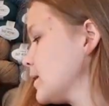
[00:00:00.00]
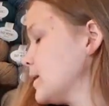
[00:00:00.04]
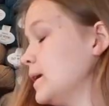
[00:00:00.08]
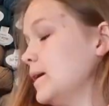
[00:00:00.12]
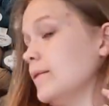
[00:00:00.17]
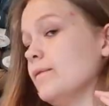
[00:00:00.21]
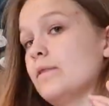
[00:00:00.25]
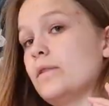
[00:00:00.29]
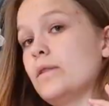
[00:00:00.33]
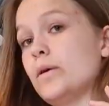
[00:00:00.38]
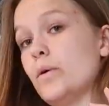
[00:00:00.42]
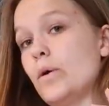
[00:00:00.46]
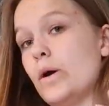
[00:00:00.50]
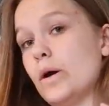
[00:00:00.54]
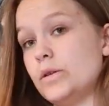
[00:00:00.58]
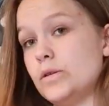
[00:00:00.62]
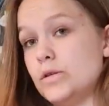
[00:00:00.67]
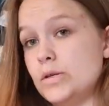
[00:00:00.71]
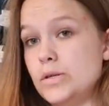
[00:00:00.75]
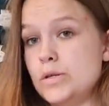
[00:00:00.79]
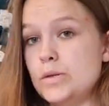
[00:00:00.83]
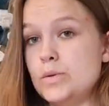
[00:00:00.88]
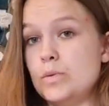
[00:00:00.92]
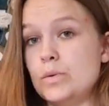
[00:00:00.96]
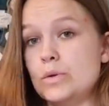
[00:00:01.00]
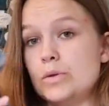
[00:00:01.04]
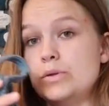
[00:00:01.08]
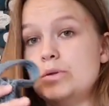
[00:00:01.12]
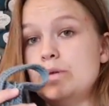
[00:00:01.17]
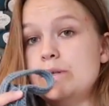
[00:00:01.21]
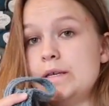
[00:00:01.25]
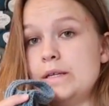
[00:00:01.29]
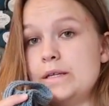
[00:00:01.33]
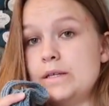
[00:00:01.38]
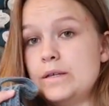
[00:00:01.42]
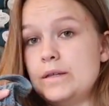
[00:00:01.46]
even though I just want to
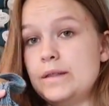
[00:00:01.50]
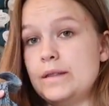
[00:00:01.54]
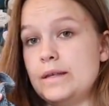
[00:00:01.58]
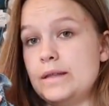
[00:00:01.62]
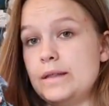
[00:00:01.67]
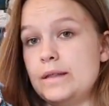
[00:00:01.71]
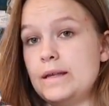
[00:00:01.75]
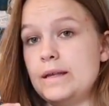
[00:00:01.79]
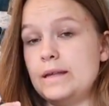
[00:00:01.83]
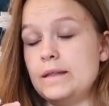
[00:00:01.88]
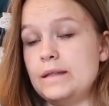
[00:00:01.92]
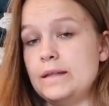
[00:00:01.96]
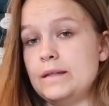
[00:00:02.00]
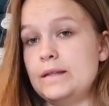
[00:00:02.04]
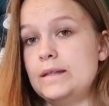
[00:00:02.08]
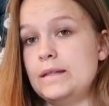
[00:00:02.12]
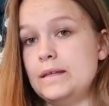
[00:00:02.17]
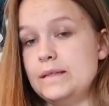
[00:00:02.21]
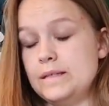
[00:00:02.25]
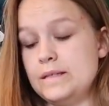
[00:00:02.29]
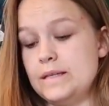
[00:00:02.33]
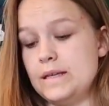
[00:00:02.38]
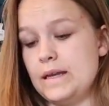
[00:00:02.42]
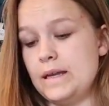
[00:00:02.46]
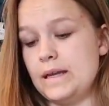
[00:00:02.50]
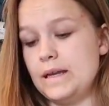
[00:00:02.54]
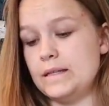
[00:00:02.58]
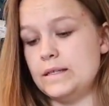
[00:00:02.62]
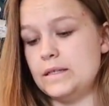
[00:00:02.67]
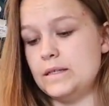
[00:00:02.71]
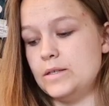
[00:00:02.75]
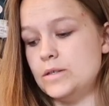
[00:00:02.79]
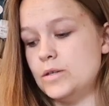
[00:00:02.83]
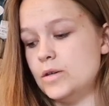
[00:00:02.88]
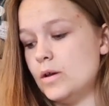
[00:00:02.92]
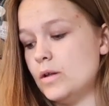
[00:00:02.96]
knit on this and get
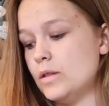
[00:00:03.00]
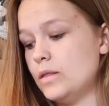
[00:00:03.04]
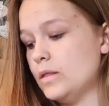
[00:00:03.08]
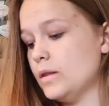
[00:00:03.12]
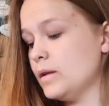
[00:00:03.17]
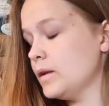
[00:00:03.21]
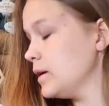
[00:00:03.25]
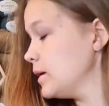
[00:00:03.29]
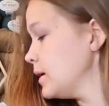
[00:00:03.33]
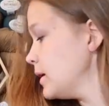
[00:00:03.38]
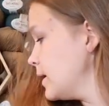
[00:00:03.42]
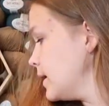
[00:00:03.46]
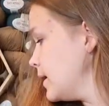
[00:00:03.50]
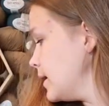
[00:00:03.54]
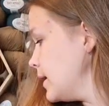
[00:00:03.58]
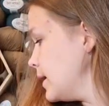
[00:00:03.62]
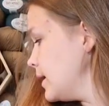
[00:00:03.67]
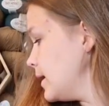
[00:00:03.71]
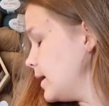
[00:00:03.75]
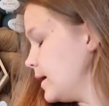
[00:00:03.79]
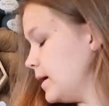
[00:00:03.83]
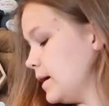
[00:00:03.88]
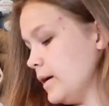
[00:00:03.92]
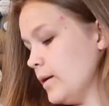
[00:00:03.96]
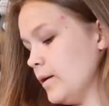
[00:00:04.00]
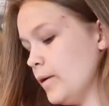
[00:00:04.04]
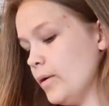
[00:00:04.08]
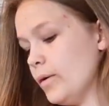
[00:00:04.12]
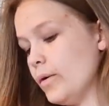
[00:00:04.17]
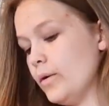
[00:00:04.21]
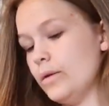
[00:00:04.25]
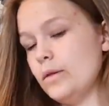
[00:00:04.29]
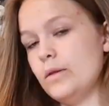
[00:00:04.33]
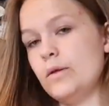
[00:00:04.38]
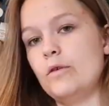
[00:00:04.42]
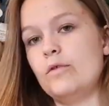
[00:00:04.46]
it done,
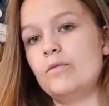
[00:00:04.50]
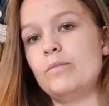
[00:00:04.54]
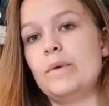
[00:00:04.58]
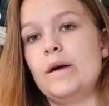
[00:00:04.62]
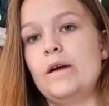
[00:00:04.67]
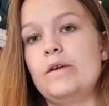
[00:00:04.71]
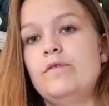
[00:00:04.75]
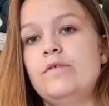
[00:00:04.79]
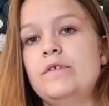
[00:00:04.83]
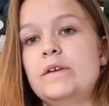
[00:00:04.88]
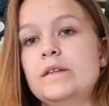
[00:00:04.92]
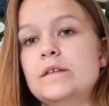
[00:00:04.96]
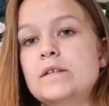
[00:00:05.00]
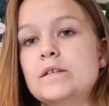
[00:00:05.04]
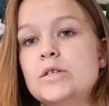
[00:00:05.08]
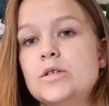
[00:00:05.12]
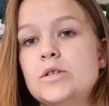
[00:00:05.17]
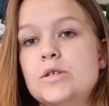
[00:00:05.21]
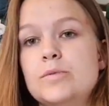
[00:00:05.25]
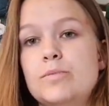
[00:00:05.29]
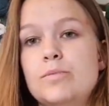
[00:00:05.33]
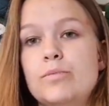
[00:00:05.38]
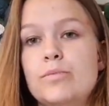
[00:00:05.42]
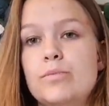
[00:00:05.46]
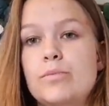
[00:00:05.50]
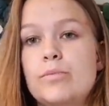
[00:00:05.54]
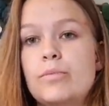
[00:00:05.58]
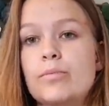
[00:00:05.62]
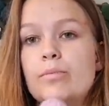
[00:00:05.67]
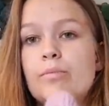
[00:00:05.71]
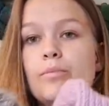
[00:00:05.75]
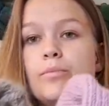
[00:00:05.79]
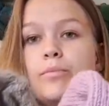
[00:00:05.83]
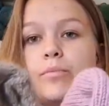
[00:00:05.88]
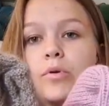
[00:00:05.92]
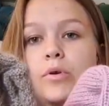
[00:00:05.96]
all of my finished
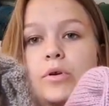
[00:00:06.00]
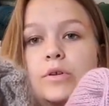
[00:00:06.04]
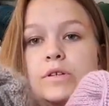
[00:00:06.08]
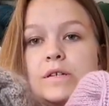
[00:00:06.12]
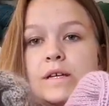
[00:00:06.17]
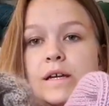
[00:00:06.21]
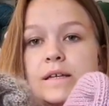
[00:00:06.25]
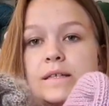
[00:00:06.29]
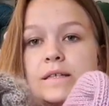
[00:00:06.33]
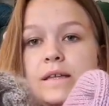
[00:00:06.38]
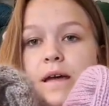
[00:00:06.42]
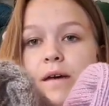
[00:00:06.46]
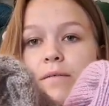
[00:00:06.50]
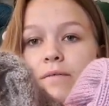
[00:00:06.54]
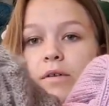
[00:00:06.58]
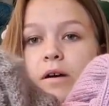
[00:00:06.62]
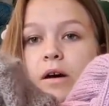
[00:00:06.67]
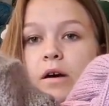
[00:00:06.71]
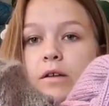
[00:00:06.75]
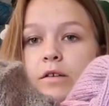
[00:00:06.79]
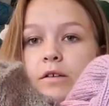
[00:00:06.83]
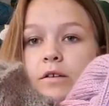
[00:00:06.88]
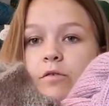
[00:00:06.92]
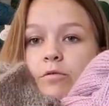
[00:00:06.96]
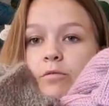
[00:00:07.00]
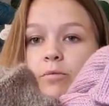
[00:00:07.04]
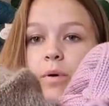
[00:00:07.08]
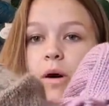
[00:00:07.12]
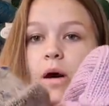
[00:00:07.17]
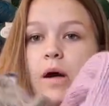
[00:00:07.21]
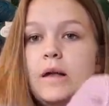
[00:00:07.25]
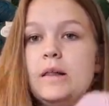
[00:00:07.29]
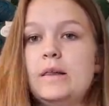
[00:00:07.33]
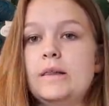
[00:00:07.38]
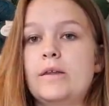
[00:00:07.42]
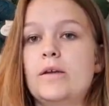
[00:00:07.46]
projects have kind of
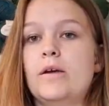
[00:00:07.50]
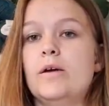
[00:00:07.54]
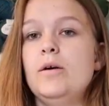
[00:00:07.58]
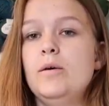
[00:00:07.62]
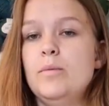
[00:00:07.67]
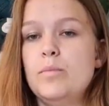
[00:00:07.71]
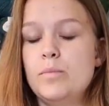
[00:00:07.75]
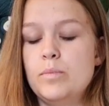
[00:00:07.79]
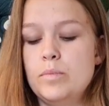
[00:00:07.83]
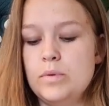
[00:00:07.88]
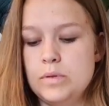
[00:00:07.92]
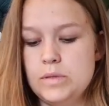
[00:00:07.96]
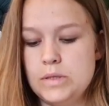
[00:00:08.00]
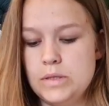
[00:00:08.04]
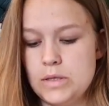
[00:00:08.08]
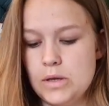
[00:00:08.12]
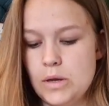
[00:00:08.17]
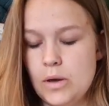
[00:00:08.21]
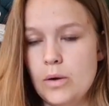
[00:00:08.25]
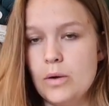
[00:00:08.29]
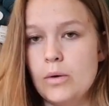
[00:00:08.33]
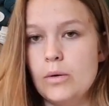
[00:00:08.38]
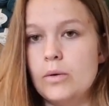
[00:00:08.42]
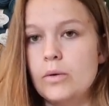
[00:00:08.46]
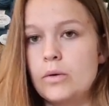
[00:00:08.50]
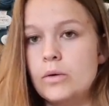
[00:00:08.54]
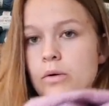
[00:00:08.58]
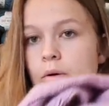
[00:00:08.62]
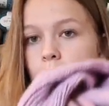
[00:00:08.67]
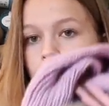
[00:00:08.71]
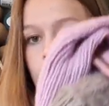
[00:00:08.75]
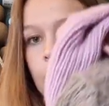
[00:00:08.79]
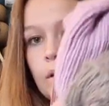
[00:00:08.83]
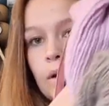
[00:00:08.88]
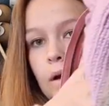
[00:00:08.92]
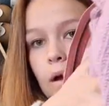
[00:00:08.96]
piled up. So
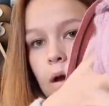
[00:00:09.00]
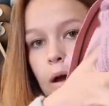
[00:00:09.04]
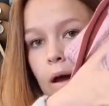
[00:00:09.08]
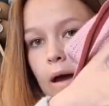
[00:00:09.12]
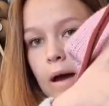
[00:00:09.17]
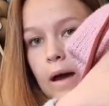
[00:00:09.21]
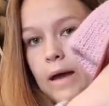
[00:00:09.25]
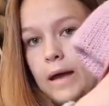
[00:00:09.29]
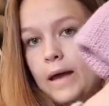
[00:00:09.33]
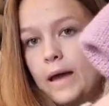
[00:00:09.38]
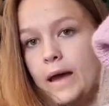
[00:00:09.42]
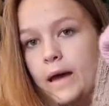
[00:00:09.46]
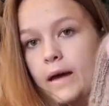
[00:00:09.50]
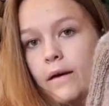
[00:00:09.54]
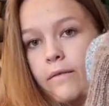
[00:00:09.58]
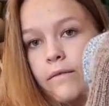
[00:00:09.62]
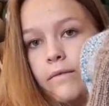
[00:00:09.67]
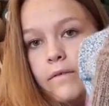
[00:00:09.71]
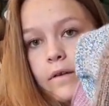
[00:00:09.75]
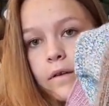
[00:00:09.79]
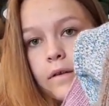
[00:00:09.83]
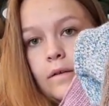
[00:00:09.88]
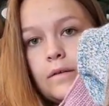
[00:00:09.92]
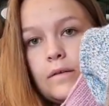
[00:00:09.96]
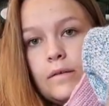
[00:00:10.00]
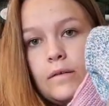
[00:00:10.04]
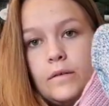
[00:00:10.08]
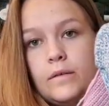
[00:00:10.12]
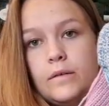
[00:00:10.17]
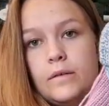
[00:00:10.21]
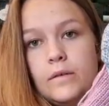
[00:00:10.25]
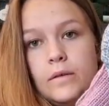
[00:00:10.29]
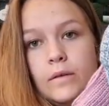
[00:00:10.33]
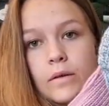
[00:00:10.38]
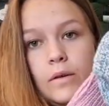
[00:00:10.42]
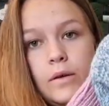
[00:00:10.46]
I have
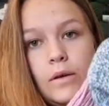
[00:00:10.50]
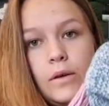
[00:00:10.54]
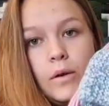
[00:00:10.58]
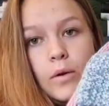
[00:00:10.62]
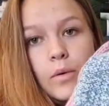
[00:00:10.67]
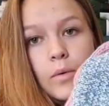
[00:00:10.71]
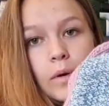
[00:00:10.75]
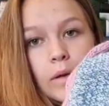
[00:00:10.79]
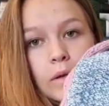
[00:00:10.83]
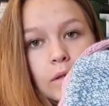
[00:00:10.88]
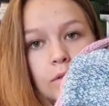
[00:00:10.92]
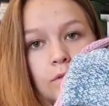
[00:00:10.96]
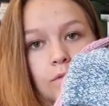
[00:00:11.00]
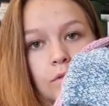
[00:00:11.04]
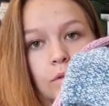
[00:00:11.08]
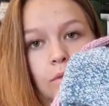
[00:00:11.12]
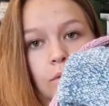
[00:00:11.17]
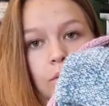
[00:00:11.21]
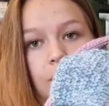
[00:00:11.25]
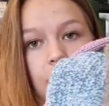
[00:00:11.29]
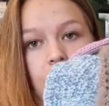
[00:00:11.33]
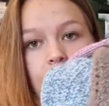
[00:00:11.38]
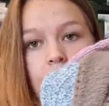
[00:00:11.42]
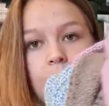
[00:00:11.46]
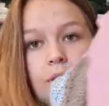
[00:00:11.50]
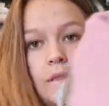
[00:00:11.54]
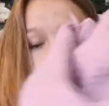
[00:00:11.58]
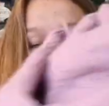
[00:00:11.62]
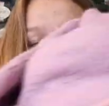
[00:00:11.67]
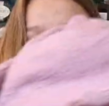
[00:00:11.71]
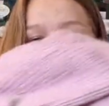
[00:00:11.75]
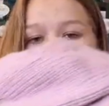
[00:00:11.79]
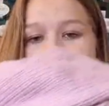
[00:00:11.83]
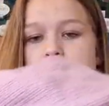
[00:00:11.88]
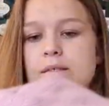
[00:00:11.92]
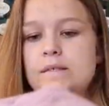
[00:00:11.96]
quite a few different
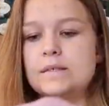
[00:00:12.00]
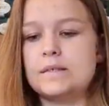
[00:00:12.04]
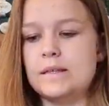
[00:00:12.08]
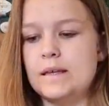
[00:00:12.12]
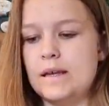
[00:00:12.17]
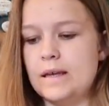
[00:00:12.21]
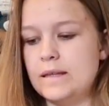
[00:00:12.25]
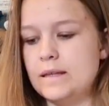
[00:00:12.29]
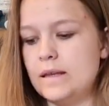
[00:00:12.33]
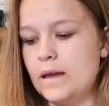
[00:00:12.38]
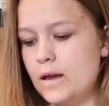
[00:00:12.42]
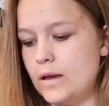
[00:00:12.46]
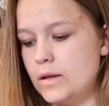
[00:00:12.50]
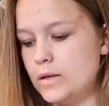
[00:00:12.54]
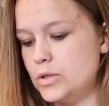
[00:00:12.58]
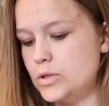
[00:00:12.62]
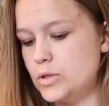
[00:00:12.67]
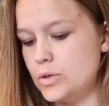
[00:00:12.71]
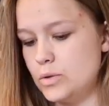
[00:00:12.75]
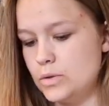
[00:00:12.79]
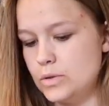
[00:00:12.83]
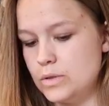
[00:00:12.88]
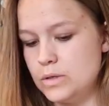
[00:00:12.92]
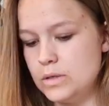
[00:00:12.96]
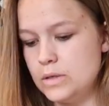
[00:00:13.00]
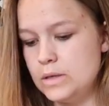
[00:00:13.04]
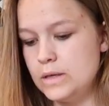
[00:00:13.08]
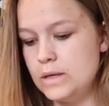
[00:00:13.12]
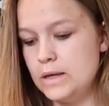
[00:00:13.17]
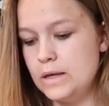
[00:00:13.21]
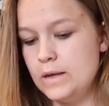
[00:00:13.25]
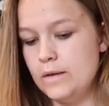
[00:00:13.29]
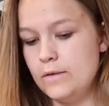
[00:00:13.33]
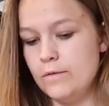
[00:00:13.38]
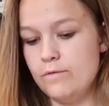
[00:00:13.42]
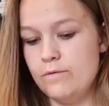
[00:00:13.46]
things that I should
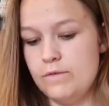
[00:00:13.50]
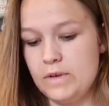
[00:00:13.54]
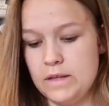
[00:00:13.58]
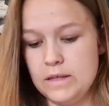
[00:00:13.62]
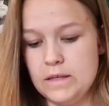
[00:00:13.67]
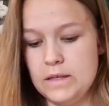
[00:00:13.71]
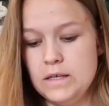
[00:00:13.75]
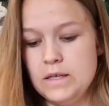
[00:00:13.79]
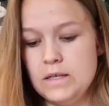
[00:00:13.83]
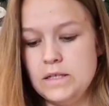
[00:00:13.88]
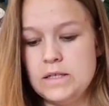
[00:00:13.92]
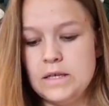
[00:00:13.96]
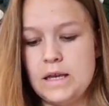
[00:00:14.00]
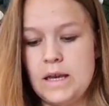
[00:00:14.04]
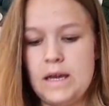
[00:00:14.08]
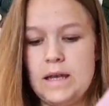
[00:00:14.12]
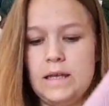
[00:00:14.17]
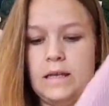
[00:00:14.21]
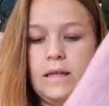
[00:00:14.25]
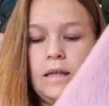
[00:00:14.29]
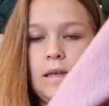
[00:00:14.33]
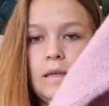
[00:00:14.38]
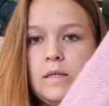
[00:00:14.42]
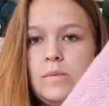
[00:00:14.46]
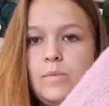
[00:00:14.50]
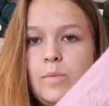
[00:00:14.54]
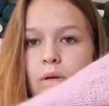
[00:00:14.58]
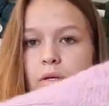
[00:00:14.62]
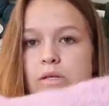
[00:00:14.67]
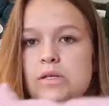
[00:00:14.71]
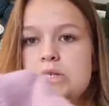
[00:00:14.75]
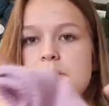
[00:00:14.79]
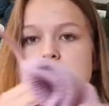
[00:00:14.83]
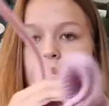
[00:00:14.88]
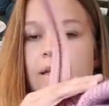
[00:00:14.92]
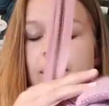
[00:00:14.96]
finish and
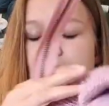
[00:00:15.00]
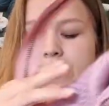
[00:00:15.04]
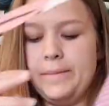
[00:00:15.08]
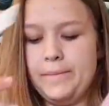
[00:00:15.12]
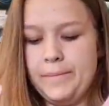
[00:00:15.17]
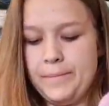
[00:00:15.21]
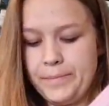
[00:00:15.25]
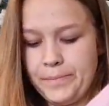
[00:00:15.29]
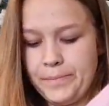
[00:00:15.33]
especially